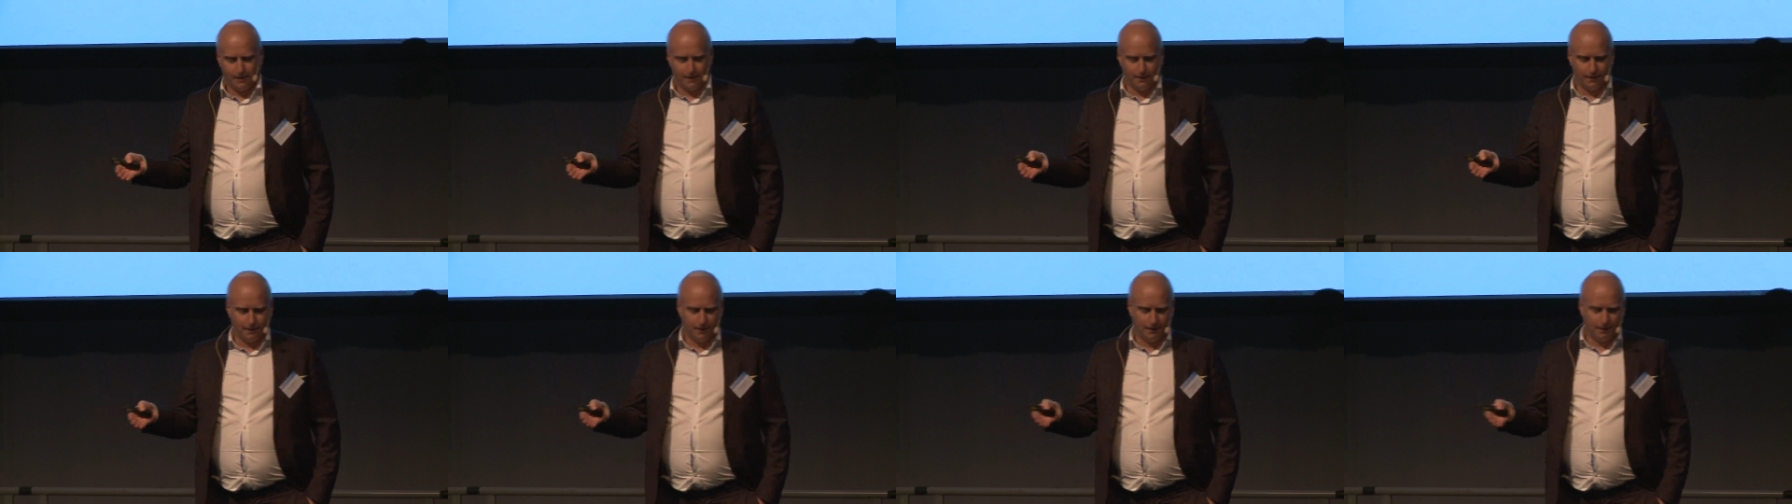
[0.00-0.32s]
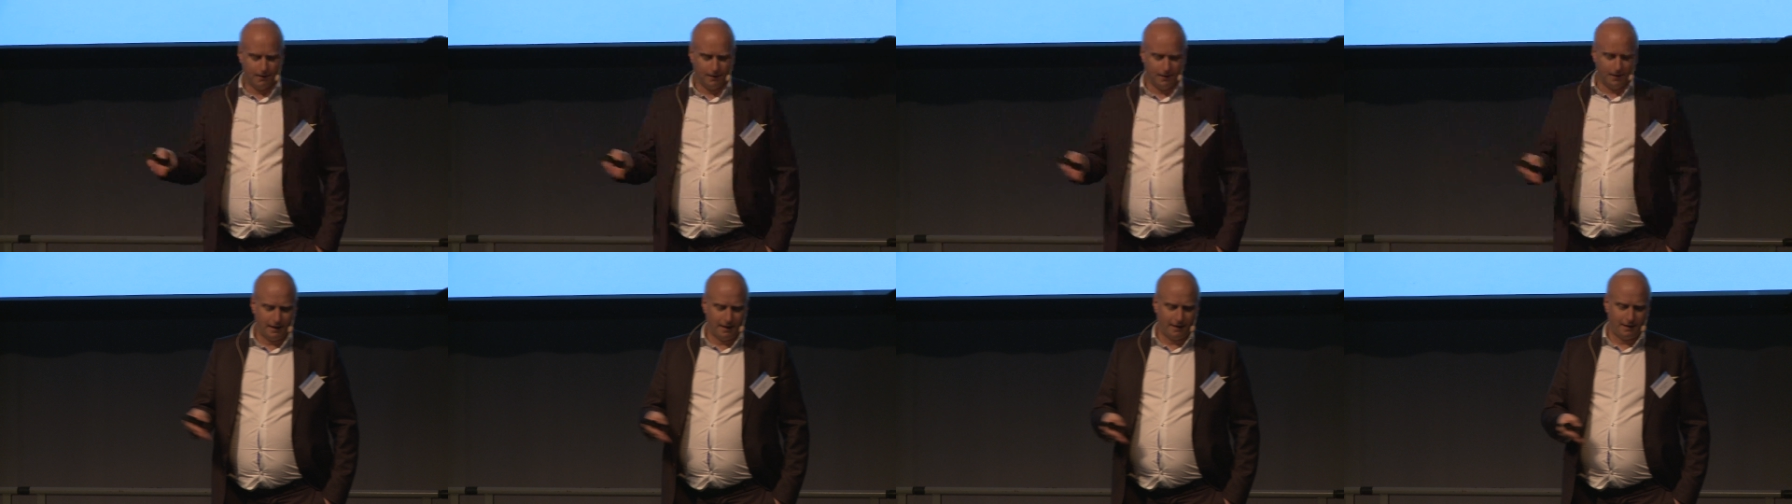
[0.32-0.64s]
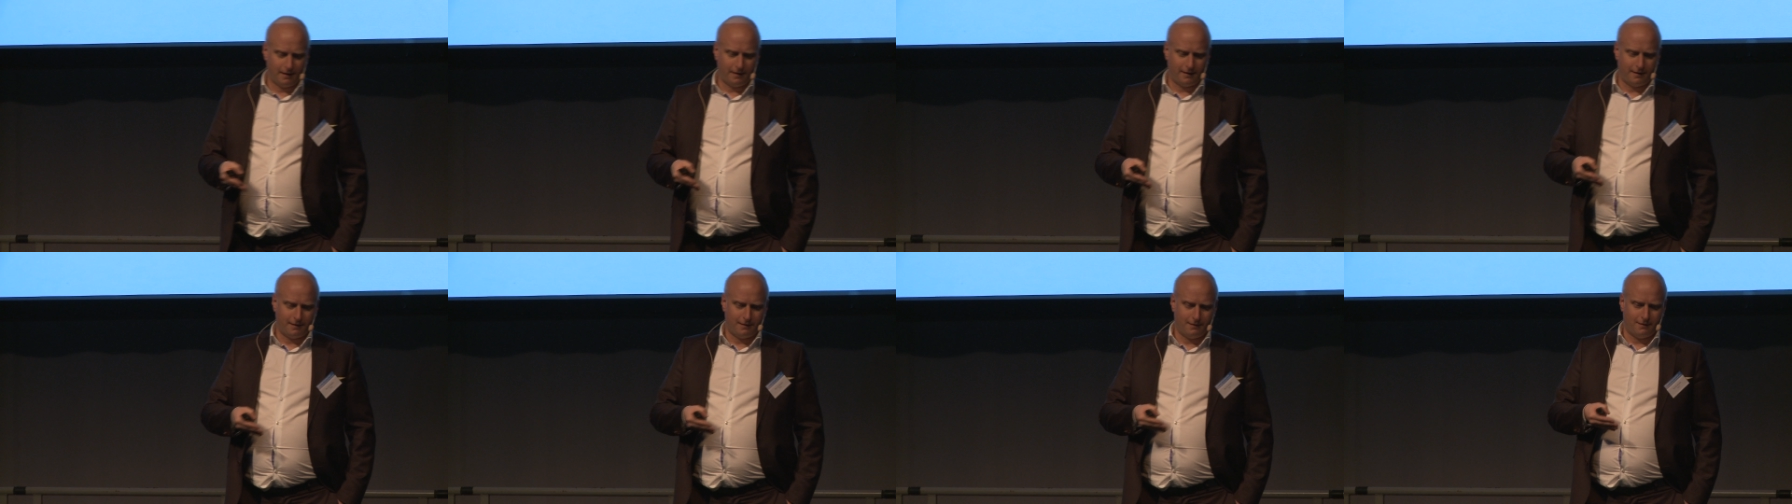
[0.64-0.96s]

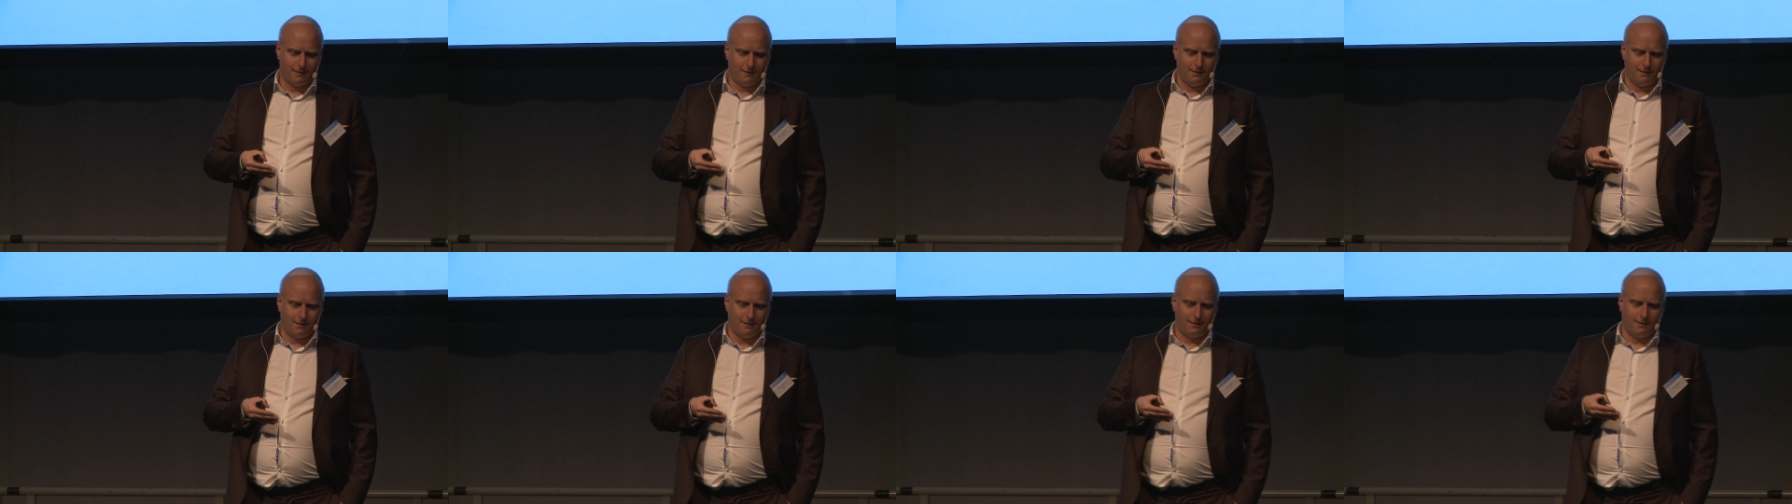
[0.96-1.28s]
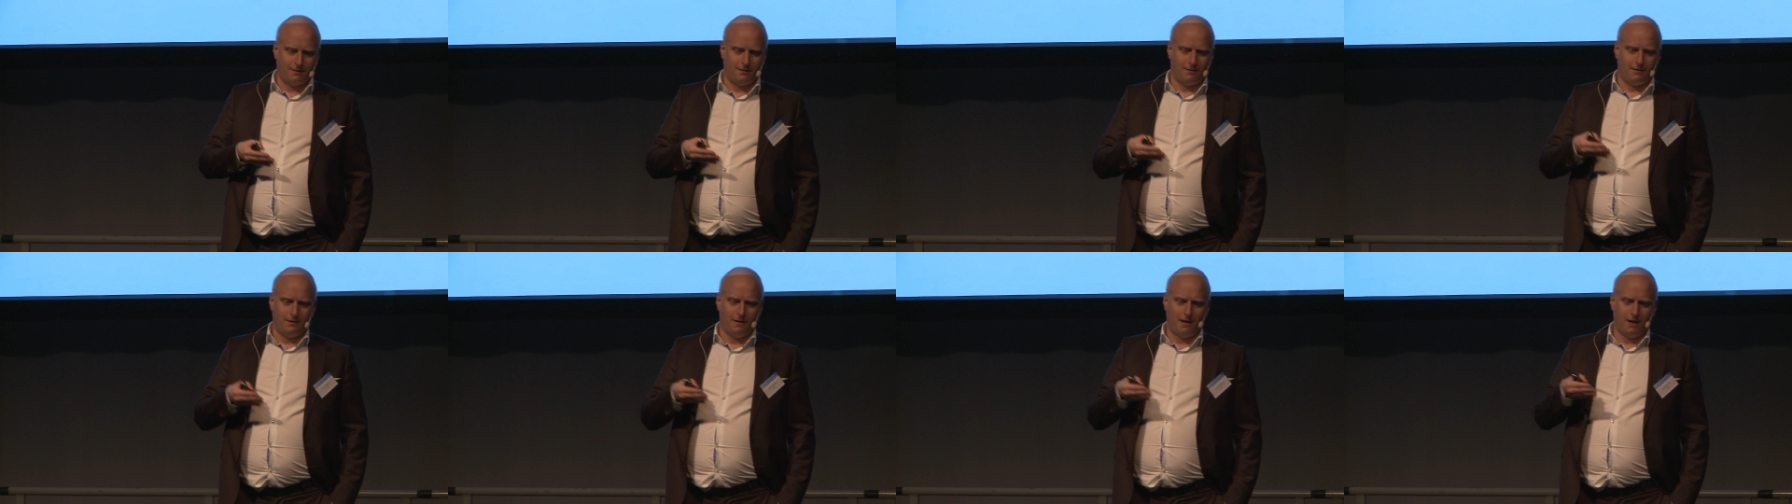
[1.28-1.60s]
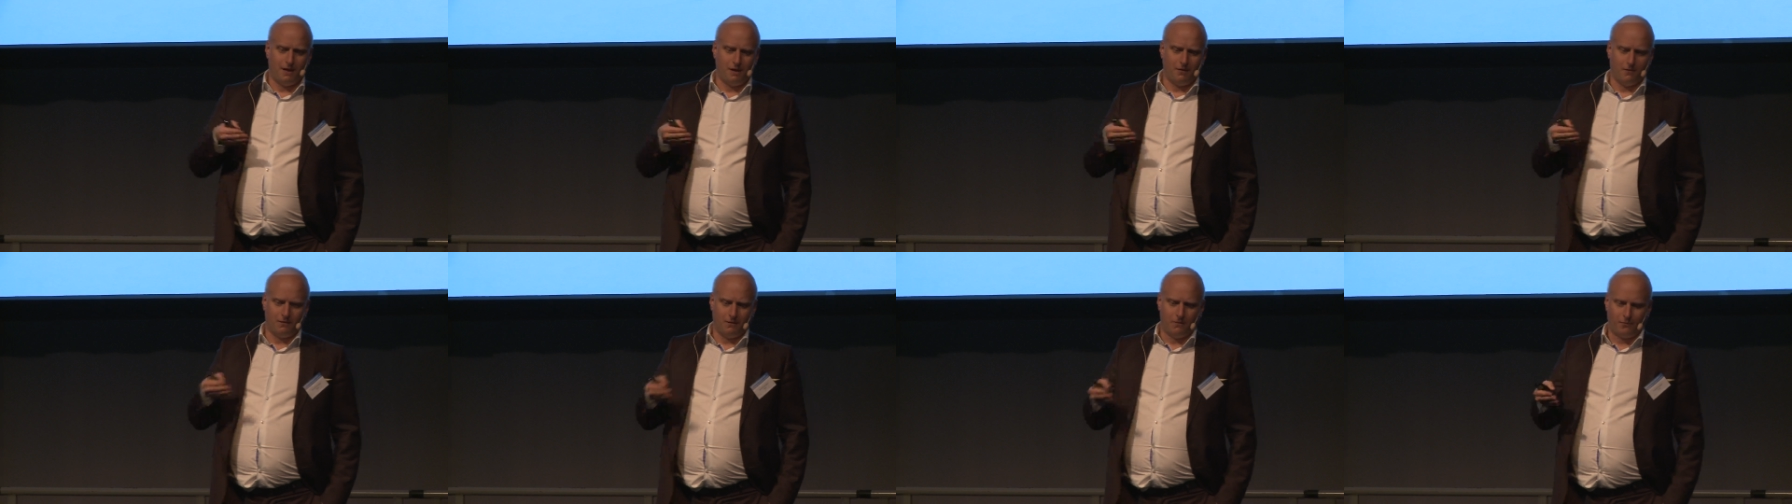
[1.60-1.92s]
And
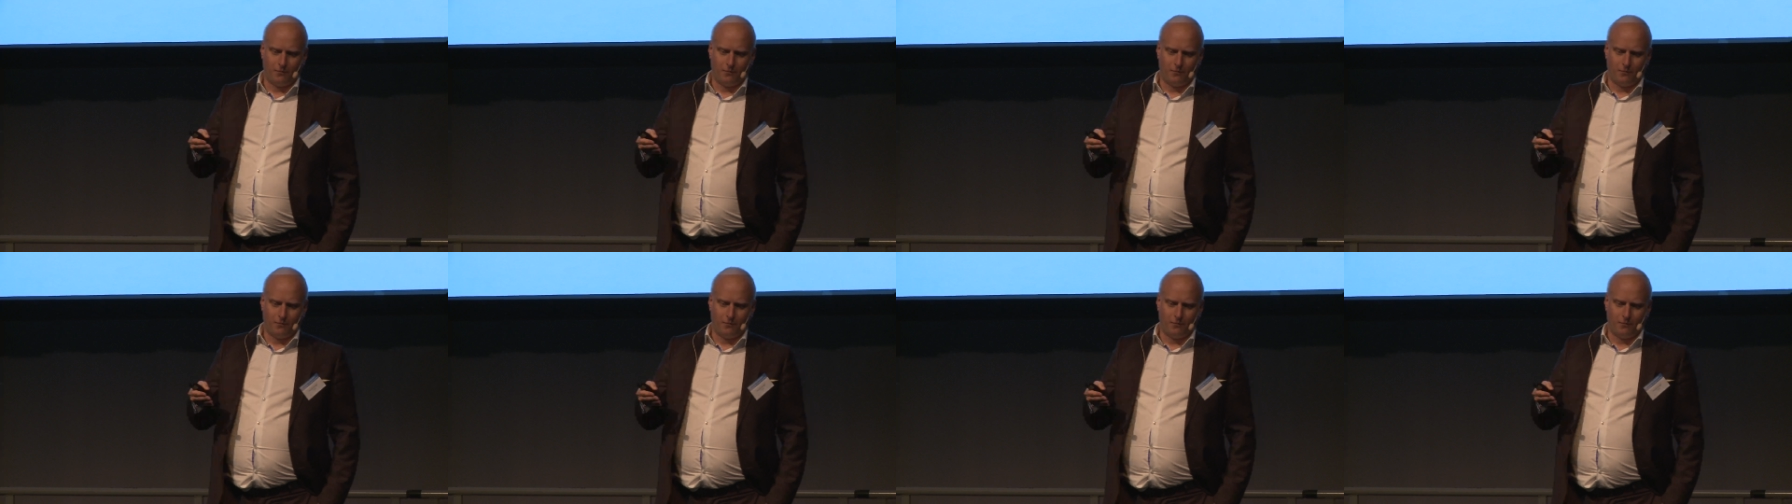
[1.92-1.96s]
now